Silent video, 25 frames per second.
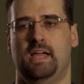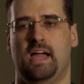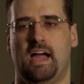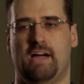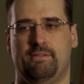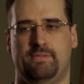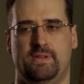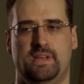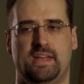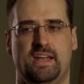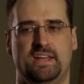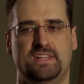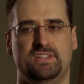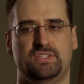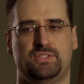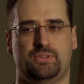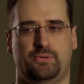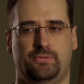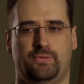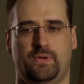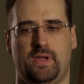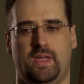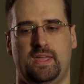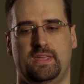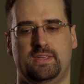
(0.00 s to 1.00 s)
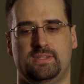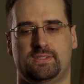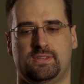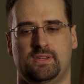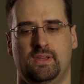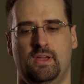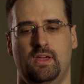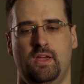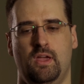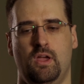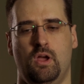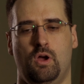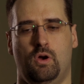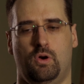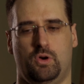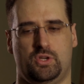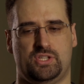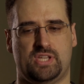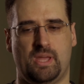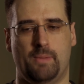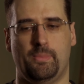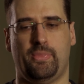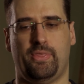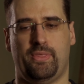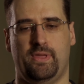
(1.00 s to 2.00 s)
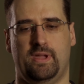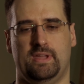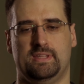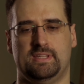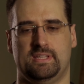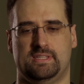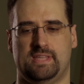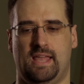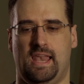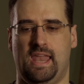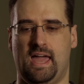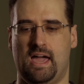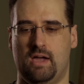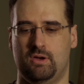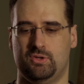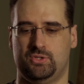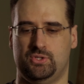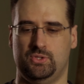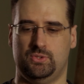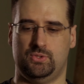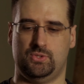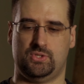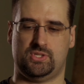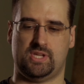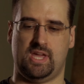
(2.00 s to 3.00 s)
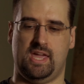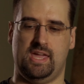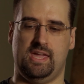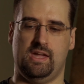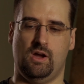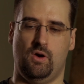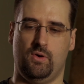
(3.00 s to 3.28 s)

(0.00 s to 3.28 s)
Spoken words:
Having an interface or something that allows you to say,